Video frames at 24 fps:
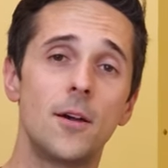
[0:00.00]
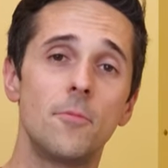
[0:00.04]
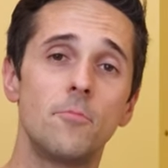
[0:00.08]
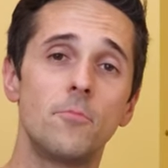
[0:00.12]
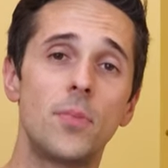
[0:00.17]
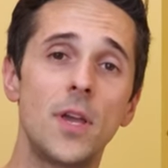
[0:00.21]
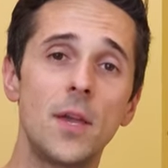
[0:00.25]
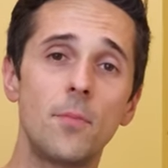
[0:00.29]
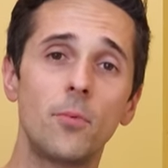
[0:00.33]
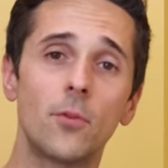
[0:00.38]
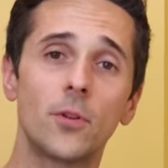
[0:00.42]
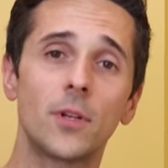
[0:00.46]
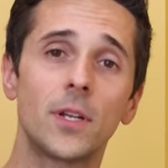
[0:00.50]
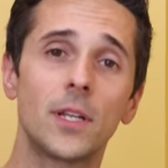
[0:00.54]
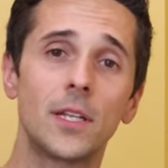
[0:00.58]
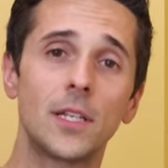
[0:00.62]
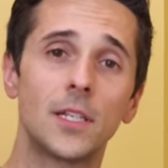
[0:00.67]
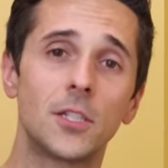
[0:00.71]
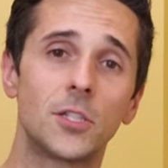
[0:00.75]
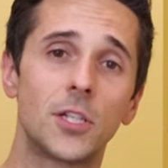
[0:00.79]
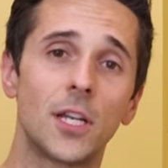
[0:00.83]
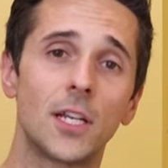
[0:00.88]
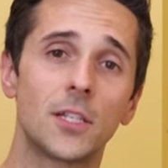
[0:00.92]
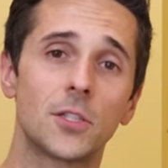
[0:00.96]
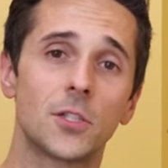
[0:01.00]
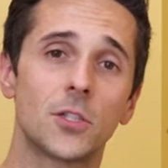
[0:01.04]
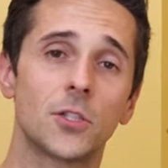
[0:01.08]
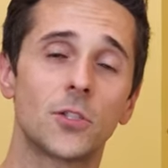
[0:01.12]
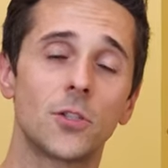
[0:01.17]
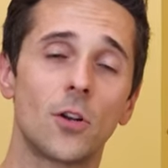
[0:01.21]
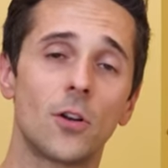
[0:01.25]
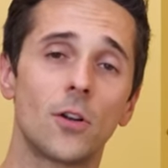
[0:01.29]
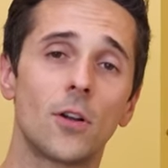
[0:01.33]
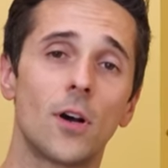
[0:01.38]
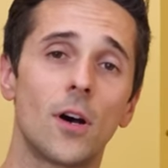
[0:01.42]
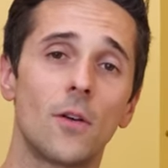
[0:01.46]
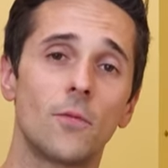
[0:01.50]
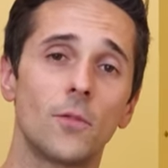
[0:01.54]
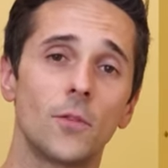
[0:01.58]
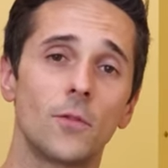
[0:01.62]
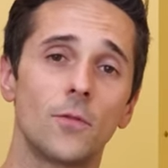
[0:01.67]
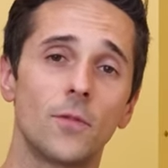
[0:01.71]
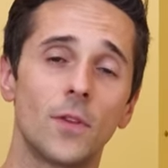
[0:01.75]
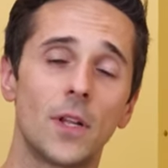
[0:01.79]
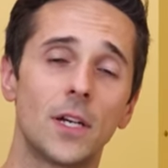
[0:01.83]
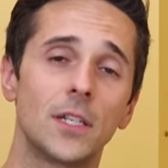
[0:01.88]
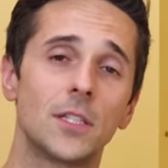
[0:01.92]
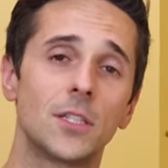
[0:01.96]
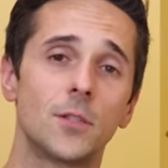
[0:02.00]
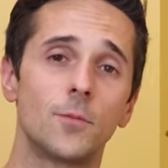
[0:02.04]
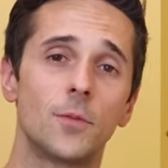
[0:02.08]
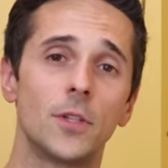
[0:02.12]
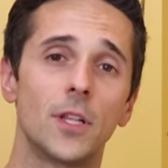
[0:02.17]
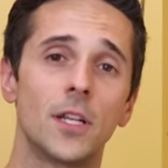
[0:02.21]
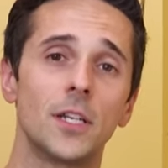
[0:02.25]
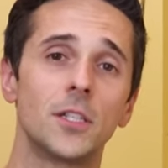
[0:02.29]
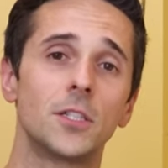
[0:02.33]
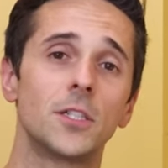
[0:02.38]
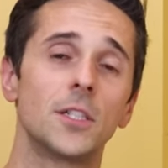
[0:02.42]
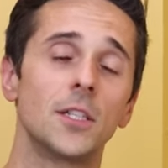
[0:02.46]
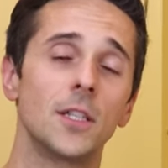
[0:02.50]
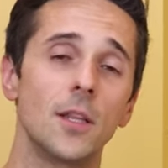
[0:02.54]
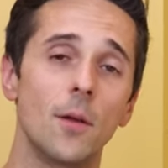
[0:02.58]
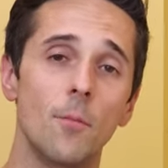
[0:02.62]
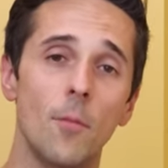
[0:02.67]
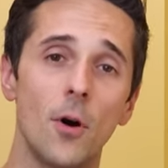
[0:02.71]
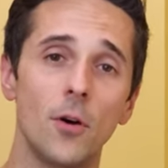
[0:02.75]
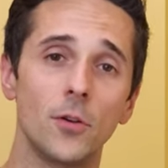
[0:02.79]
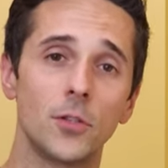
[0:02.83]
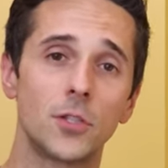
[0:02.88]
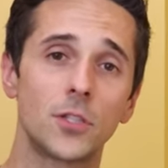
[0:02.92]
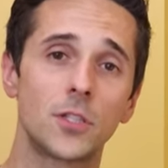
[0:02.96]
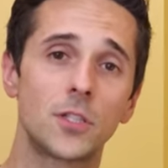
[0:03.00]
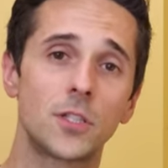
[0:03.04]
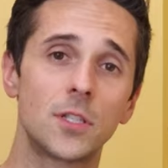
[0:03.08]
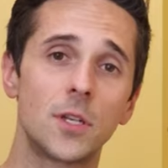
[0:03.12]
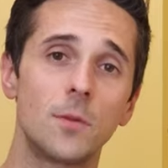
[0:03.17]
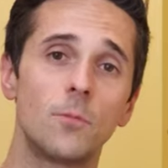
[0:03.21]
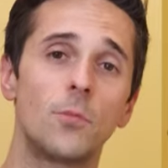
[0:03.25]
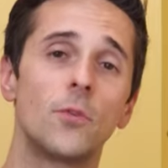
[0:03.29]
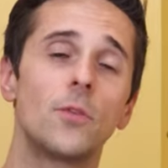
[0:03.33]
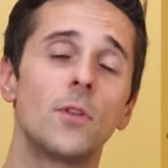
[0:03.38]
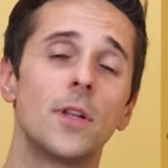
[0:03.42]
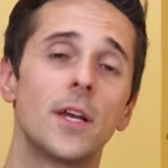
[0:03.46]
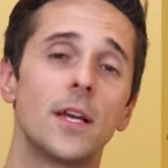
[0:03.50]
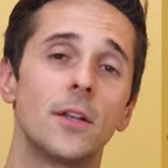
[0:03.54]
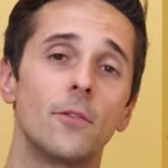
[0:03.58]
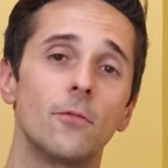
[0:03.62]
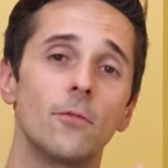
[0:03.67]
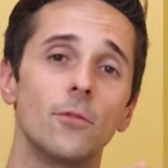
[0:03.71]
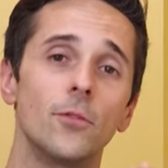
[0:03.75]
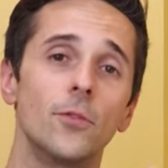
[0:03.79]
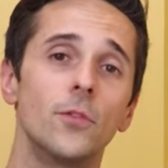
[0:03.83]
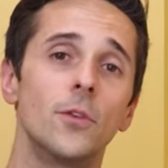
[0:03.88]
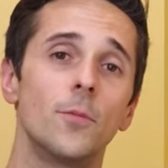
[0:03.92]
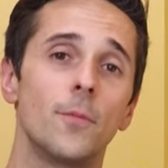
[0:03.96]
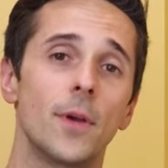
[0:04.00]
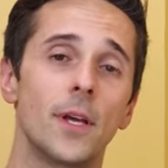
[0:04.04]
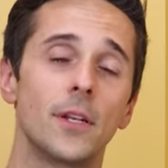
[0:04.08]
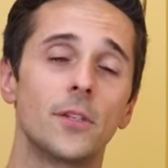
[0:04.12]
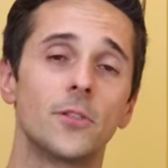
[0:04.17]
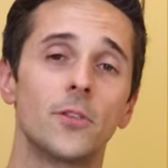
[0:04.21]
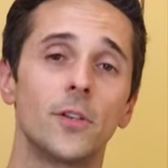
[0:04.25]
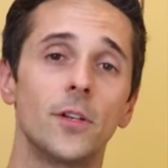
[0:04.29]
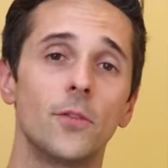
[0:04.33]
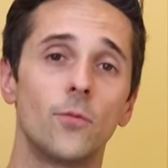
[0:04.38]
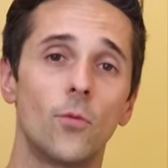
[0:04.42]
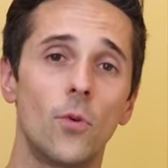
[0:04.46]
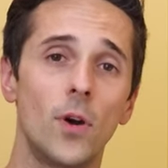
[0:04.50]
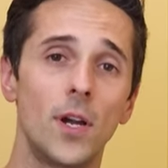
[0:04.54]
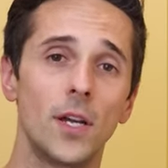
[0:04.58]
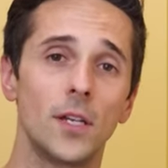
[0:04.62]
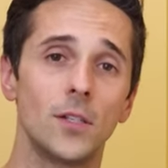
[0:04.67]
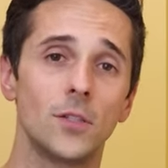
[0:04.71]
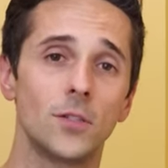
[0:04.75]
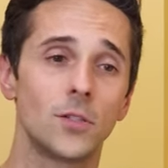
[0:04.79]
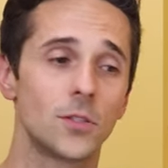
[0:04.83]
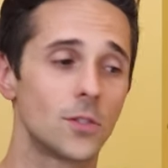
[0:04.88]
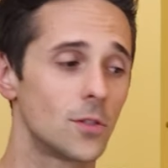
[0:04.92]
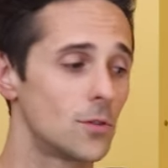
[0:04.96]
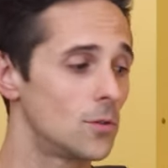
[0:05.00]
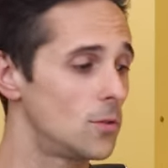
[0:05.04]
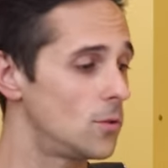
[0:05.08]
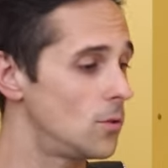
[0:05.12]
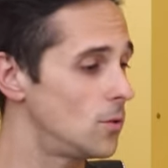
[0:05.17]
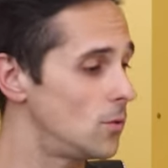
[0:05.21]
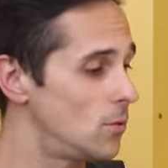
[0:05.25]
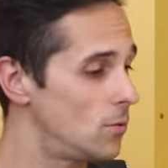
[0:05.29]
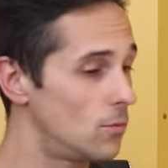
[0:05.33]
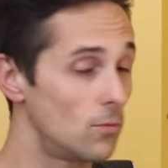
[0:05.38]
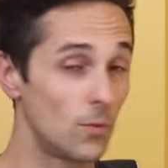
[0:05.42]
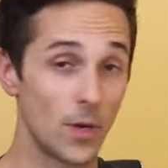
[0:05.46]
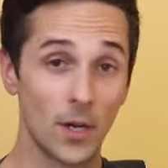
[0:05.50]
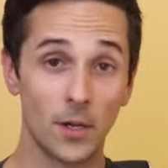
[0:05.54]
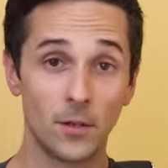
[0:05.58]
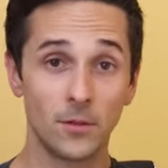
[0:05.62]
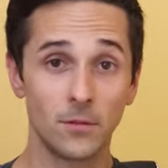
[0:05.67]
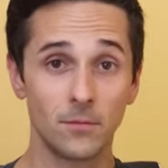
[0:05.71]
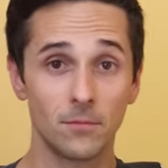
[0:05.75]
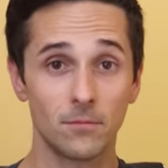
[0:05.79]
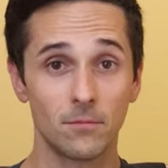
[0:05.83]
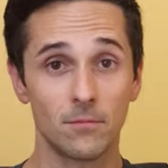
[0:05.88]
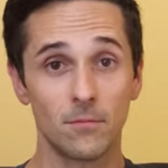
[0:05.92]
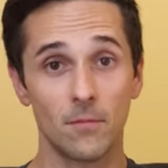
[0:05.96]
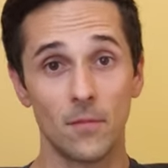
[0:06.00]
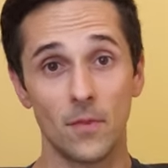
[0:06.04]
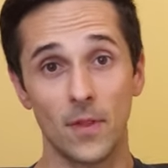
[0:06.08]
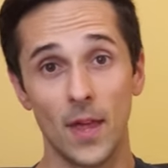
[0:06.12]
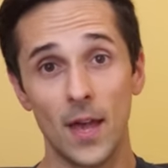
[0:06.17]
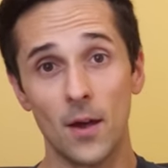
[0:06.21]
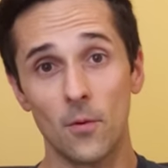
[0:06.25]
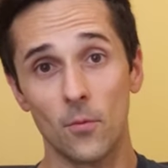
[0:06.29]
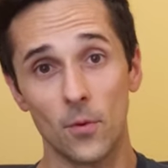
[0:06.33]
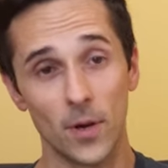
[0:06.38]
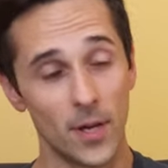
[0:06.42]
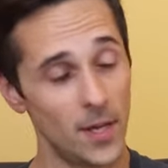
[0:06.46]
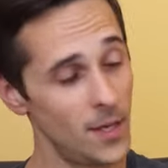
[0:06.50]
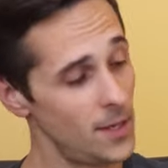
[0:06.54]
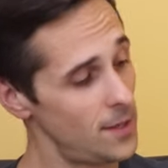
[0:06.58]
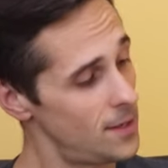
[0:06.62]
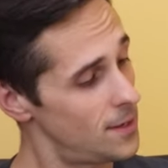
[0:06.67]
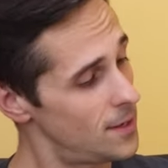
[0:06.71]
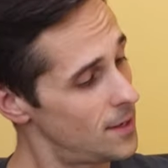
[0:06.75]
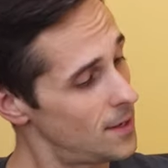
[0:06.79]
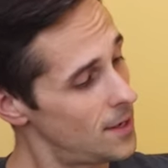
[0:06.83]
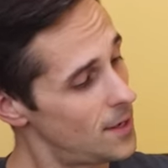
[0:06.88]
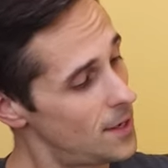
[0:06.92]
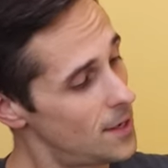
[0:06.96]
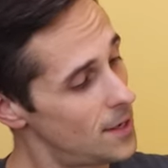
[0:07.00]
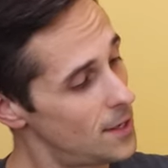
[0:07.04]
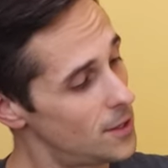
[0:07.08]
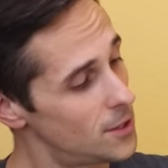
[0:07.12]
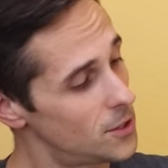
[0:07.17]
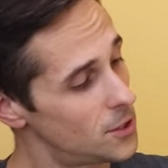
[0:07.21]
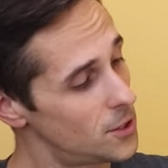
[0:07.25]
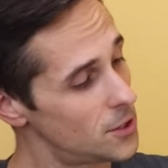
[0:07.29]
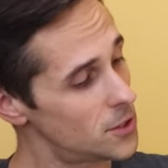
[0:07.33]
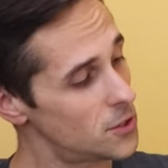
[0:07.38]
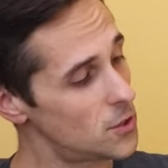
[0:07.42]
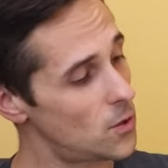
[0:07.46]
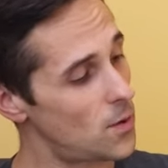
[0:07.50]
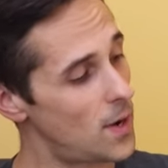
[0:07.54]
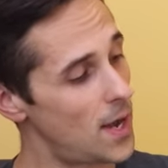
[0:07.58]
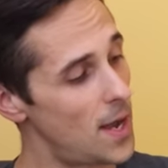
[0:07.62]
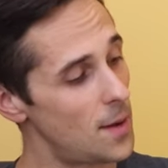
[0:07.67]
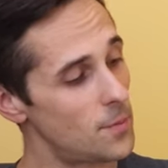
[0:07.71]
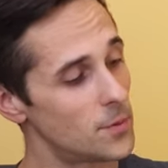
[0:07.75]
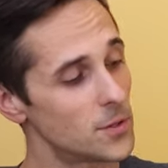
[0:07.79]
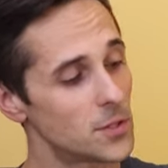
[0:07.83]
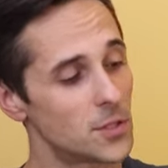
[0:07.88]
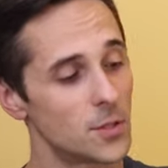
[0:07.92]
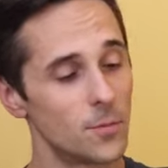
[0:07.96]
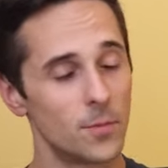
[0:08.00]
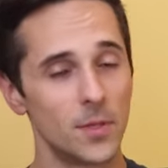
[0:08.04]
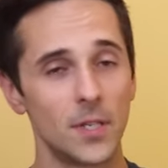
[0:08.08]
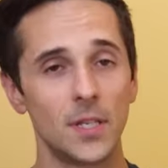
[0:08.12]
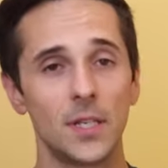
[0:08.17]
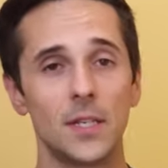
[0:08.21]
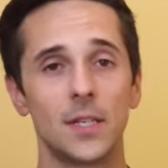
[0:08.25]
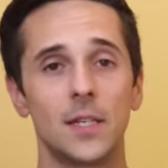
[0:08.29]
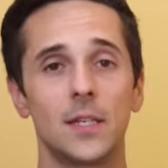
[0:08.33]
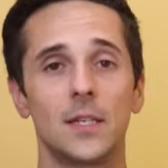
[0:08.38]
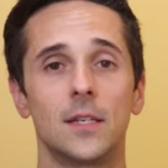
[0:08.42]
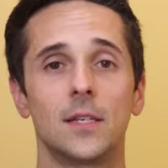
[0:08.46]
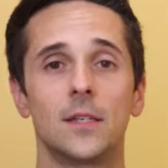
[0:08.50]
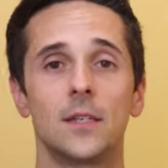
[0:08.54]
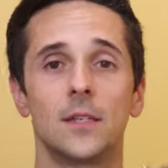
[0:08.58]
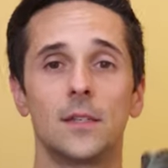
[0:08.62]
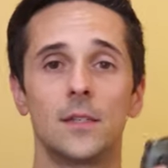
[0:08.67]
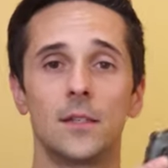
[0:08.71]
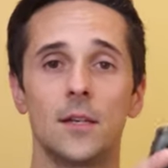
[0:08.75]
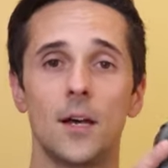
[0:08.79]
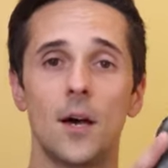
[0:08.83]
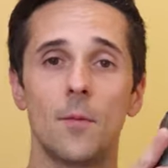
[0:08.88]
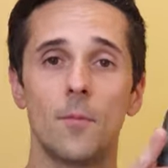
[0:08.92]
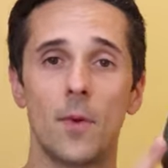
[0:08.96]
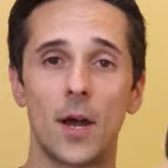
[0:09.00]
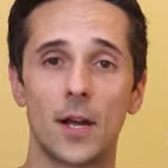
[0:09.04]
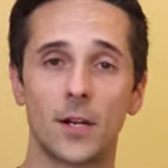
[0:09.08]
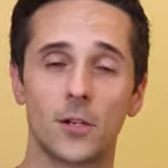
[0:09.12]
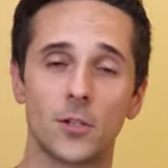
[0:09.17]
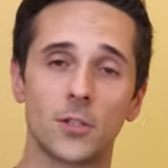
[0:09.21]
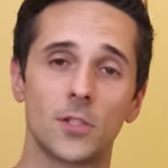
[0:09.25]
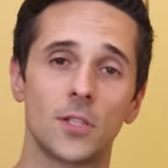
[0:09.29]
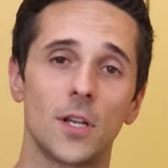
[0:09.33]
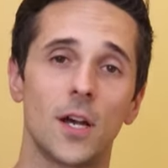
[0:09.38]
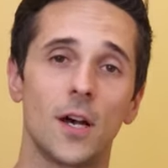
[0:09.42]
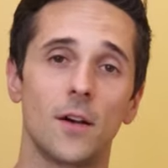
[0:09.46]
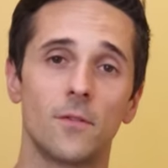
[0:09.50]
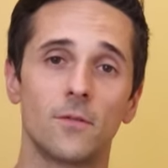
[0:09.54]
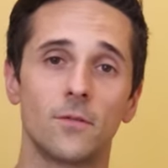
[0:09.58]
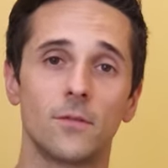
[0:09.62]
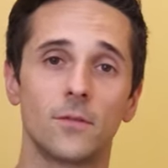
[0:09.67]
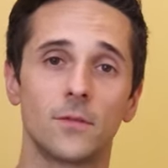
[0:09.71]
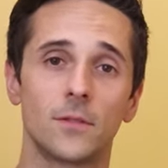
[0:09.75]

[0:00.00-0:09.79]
people are getting a chance to start off with flight simulation in the most simple and rudimentary of ways. Well, that way just so happens to be a Microsoft